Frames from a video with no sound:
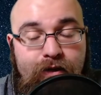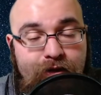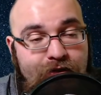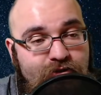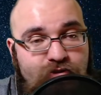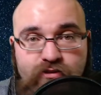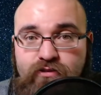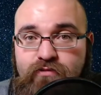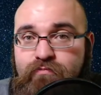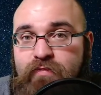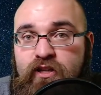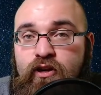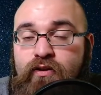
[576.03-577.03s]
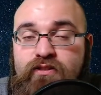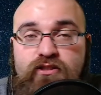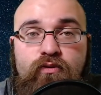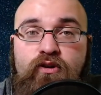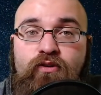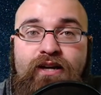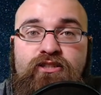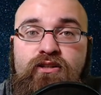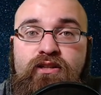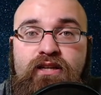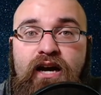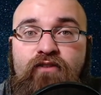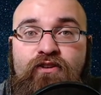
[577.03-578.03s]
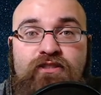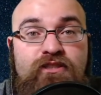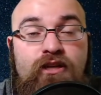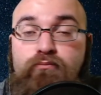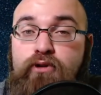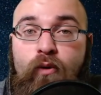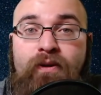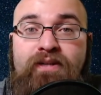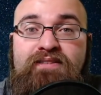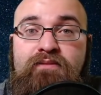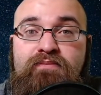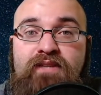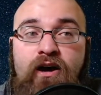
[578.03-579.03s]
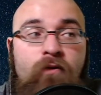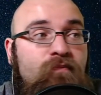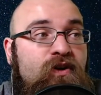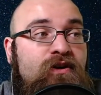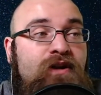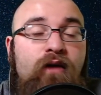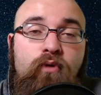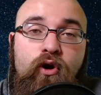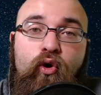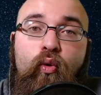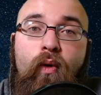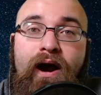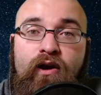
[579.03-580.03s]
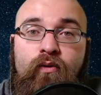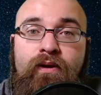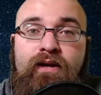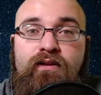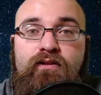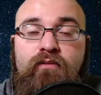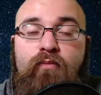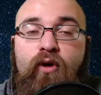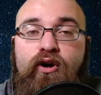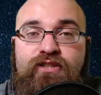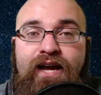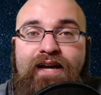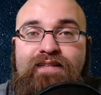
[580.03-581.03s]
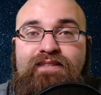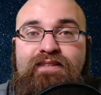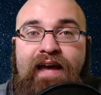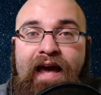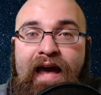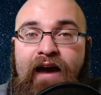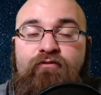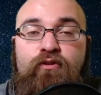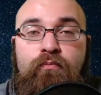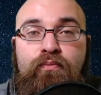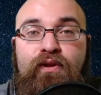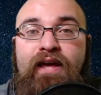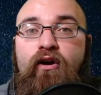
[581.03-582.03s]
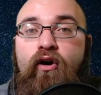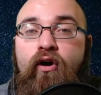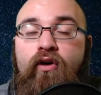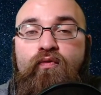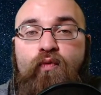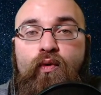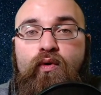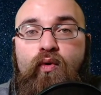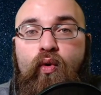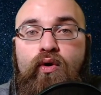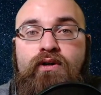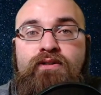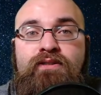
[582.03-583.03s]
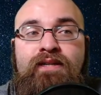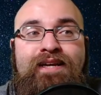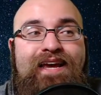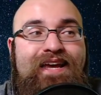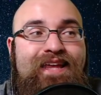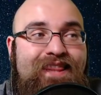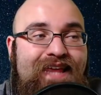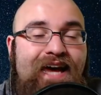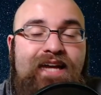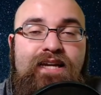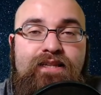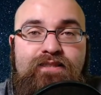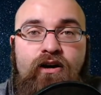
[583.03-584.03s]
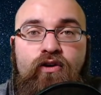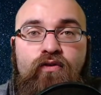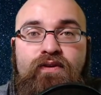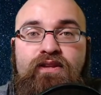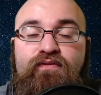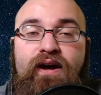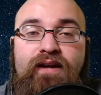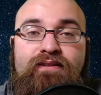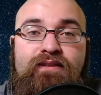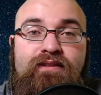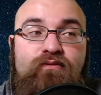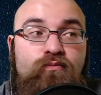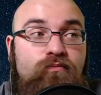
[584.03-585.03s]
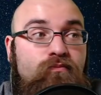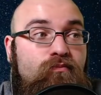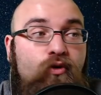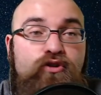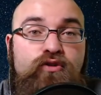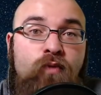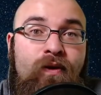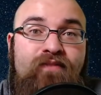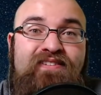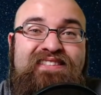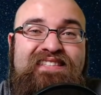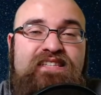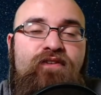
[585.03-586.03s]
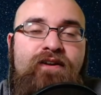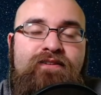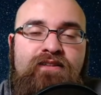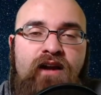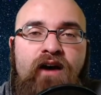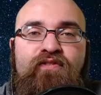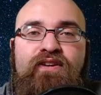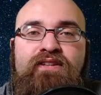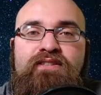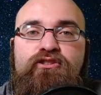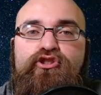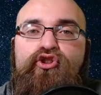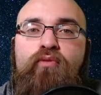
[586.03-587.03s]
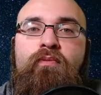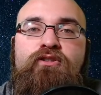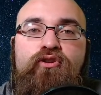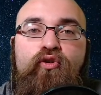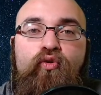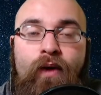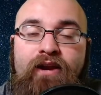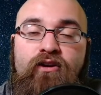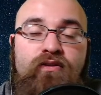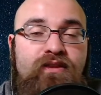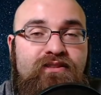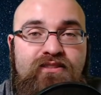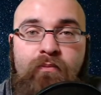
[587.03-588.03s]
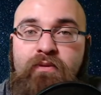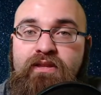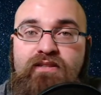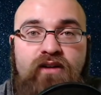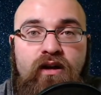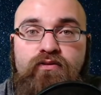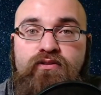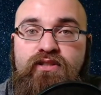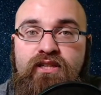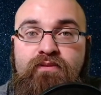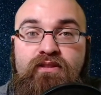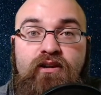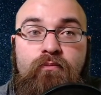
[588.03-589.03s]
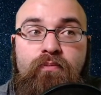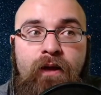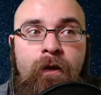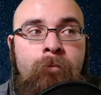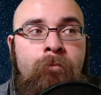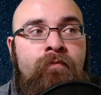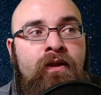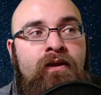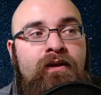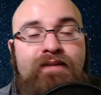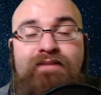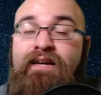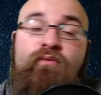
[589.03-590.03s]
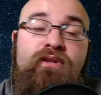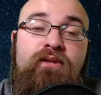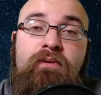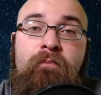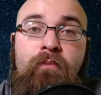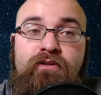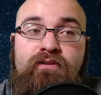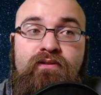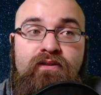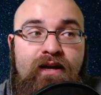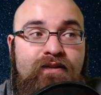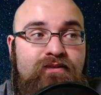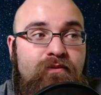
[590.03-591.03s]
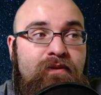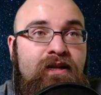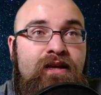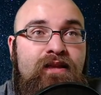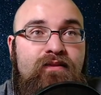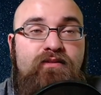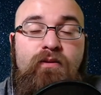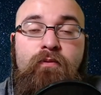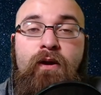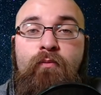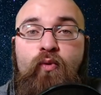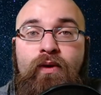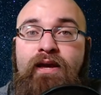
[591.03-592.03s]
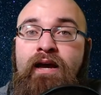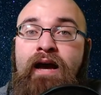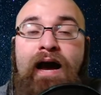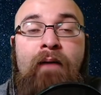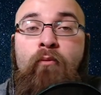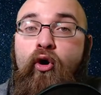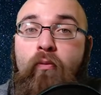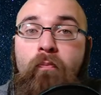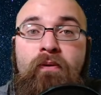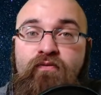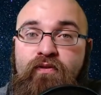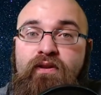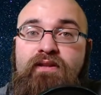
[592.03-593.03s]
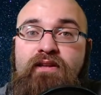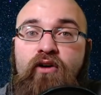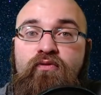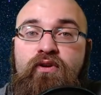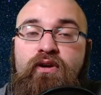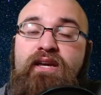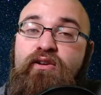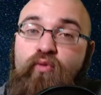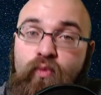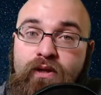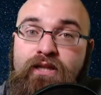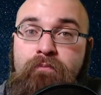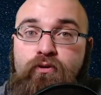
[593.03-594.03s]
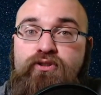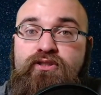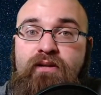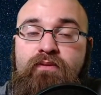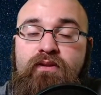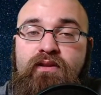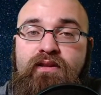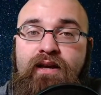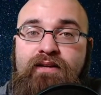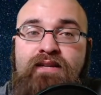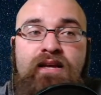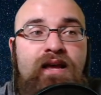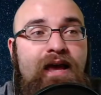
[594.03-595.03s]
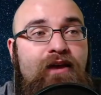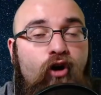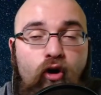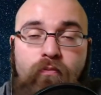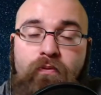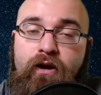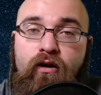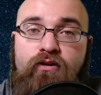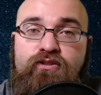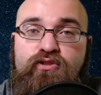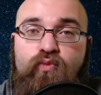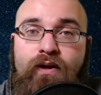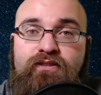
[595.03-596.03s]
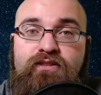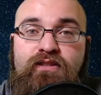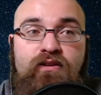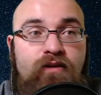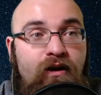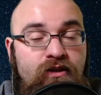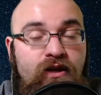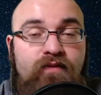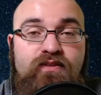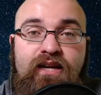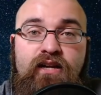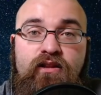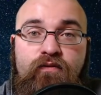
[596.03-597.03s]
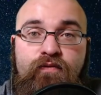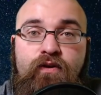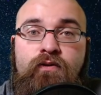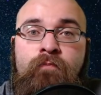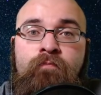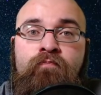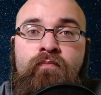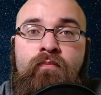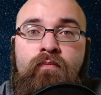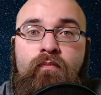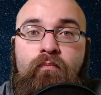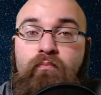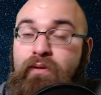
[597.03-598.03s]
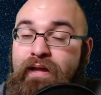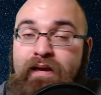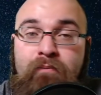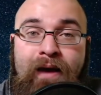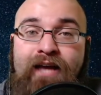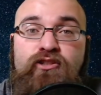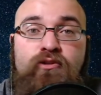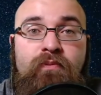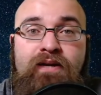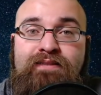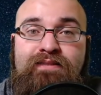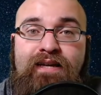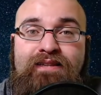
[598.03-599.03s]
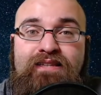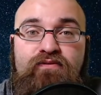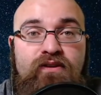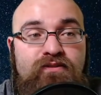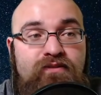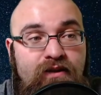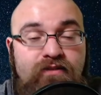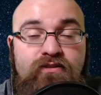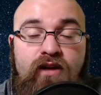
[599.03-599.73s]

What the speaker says: It's just, you know, it's the regression of the offense. They're blowing teams out. They're not requiring Lamar Jackson to have to play all 4 quarters. And that in itself, and the fact that the Baltimore Ravens defense and offense is so much greater than some of these other teams that they're playing, he's not really being put to the test. I mean, this upcoming week, I'm hoping Philadelphia can really push them to the test and hope that Carson Wentz can, on the other side of the field, play and match up against that defense that is